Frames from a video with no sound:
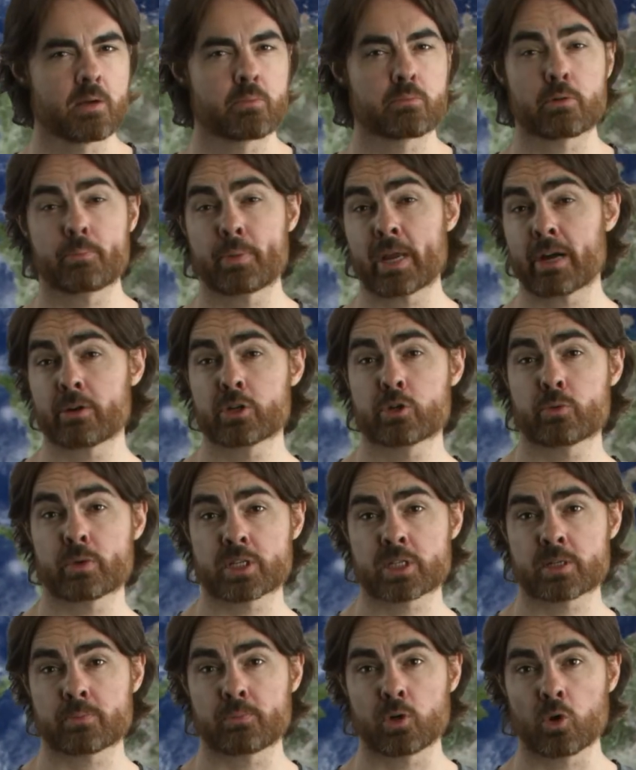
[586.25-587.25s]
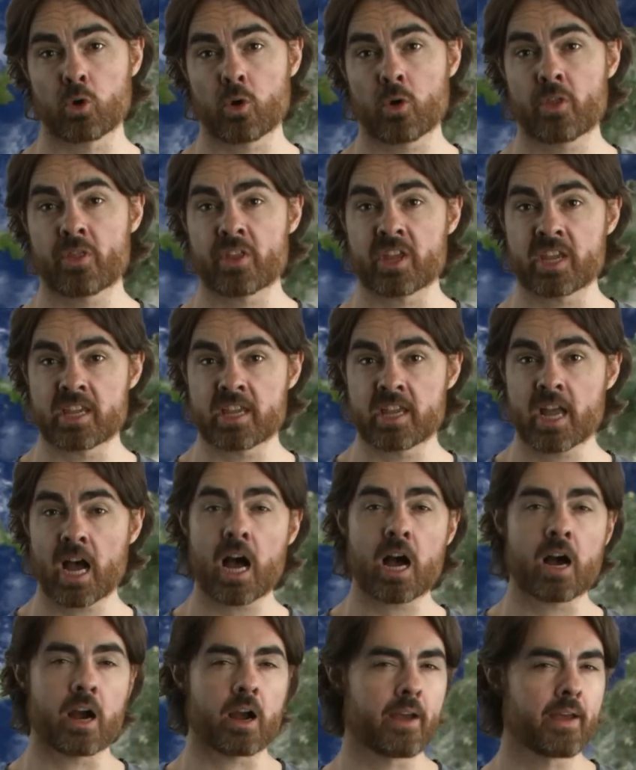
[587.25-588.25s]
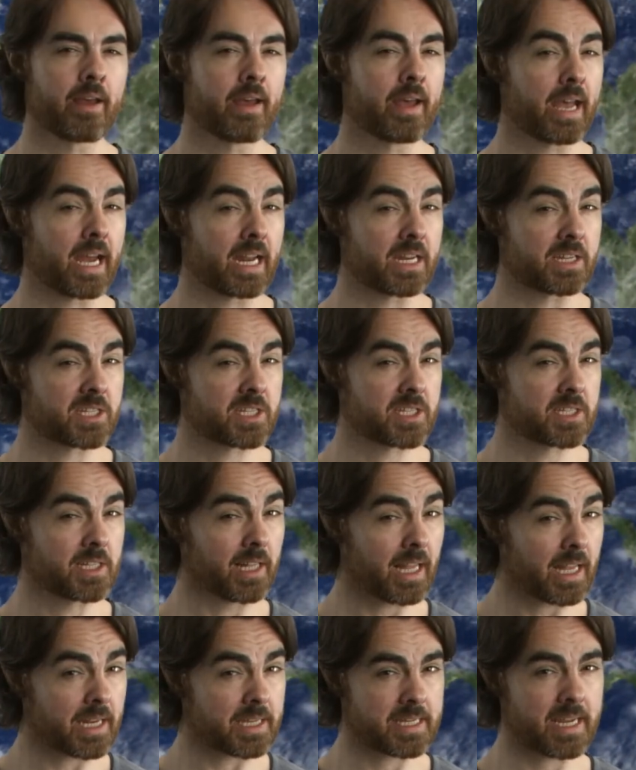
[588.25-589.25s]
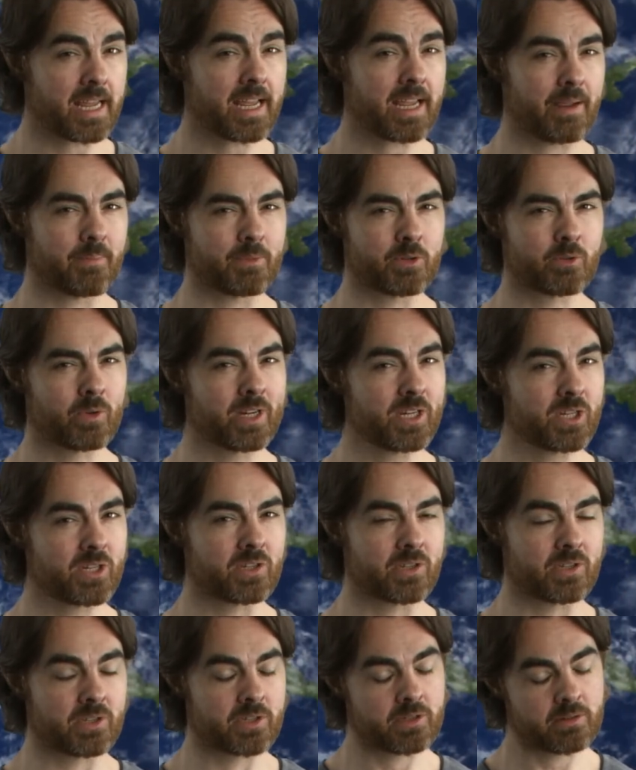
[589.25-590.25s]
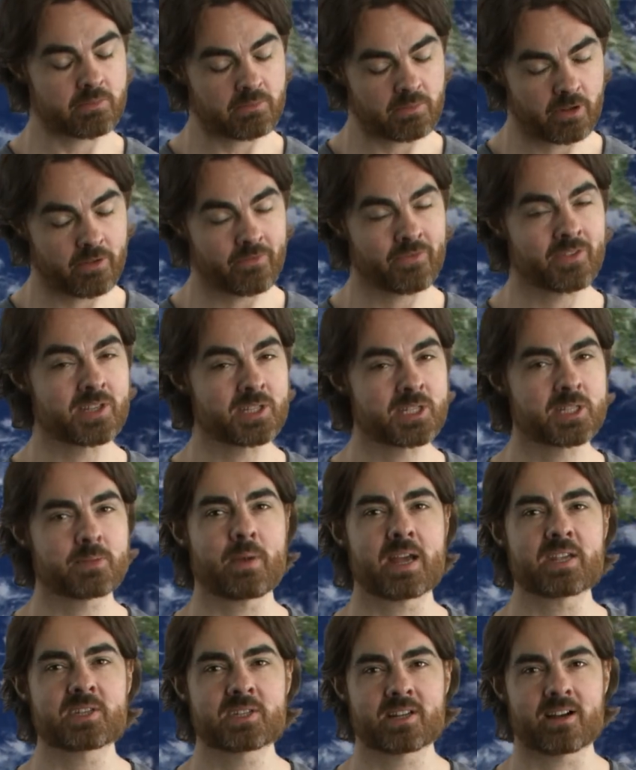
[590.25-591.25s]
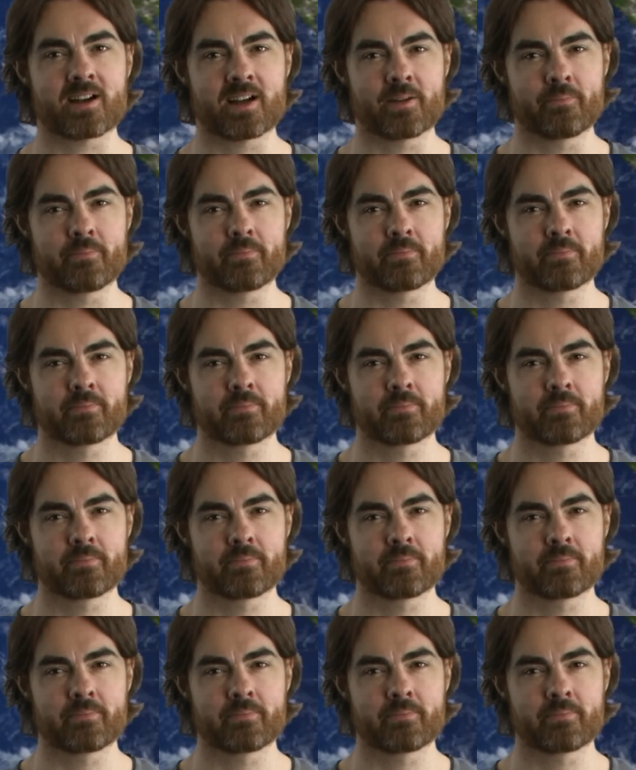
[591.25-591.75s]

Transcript: preparing to explore the young and still untamed reaches of this space-time.